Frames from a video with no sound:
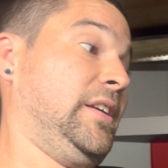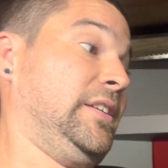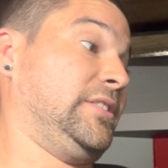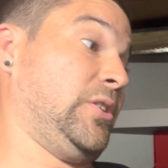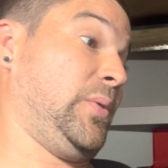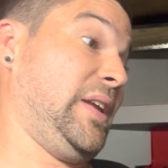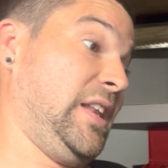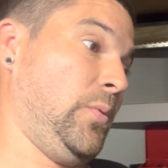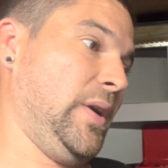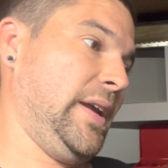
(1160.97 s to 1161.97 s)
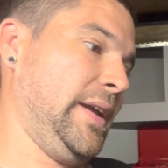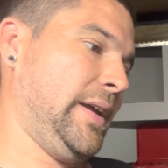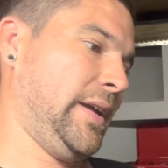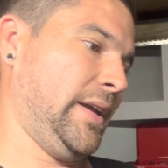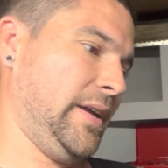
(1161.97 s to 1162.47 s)
So anyway,
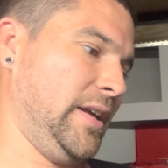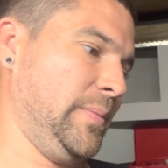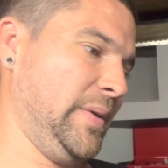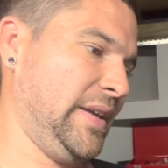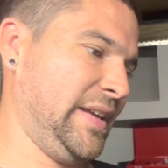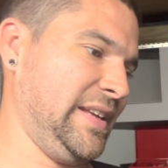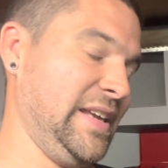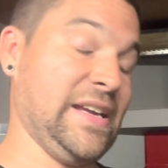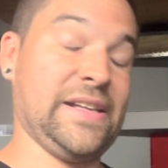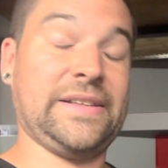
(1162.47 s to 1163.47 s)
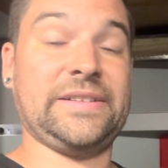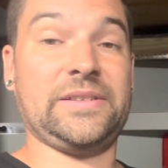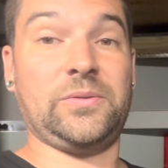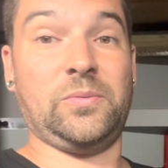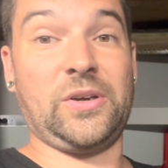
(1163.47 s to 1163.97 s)
yeah,
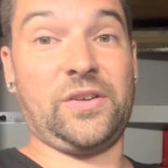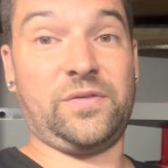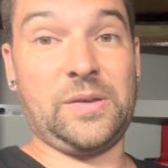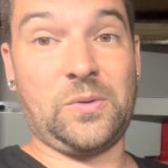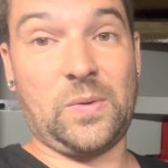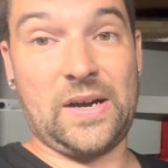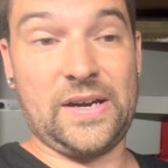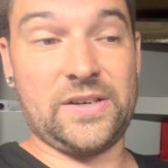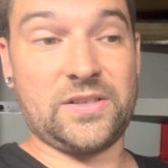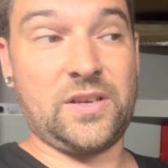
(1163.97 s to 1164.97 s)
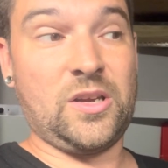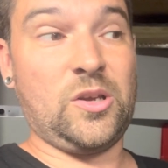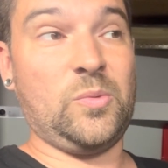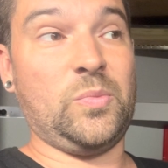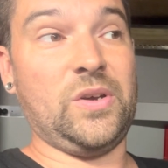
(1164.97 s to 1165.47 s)
we're gonna flip the wires,
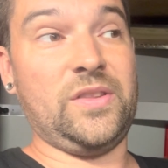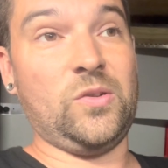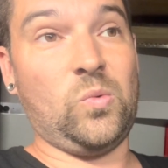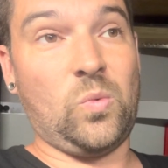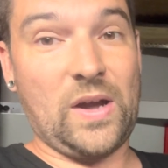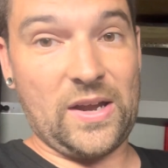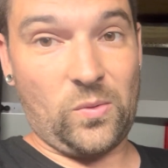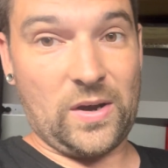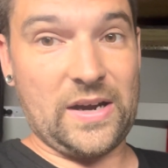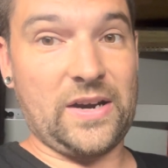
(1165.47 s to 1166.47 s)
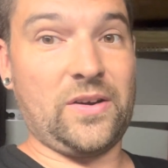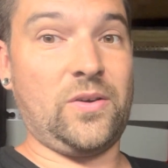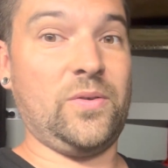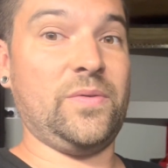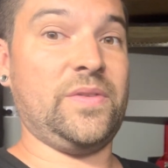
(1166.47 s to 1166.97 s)
put the white wire
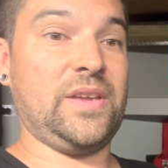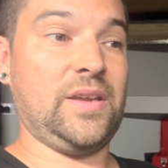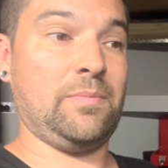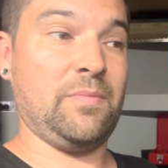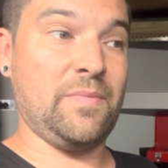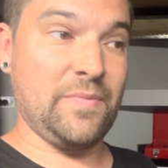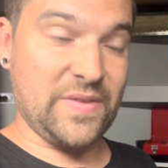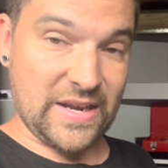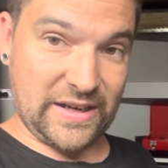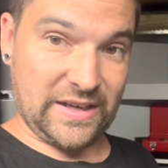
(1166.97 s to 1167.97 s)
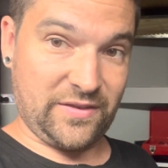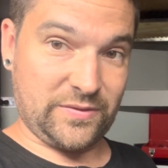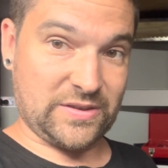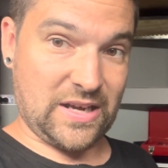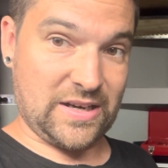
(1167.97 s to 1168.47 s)
on the negative
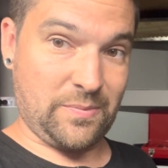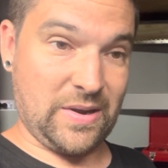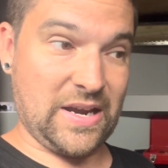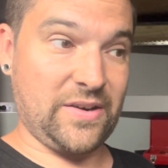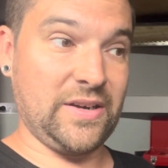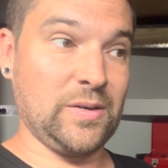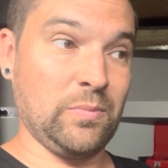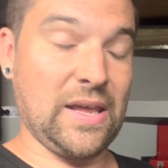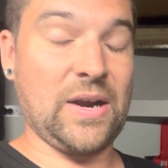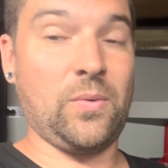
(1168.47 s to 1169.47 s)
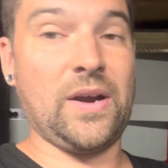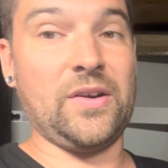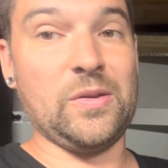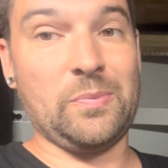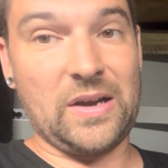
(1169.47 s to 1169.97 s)
side of the battery and the black wire
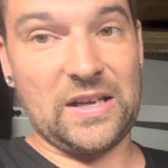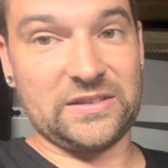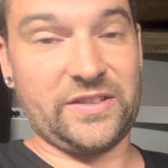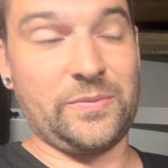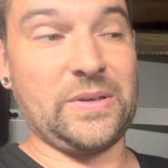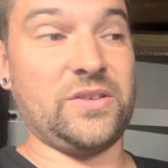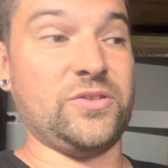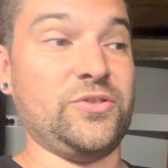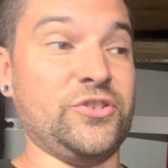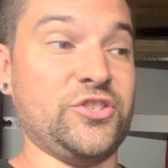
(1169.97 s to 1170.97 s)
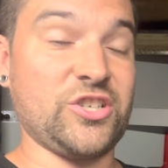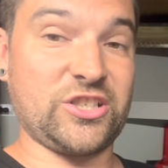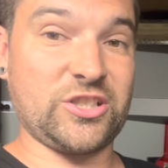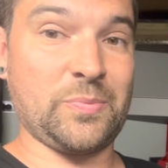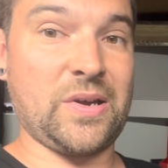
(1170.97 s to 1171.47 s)
on the positive, because on your
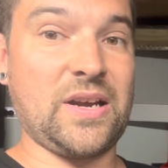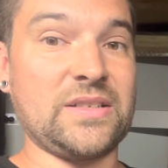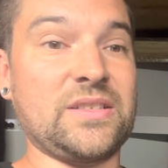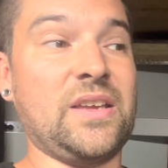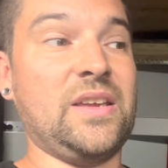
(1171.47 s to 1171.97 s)
junction box,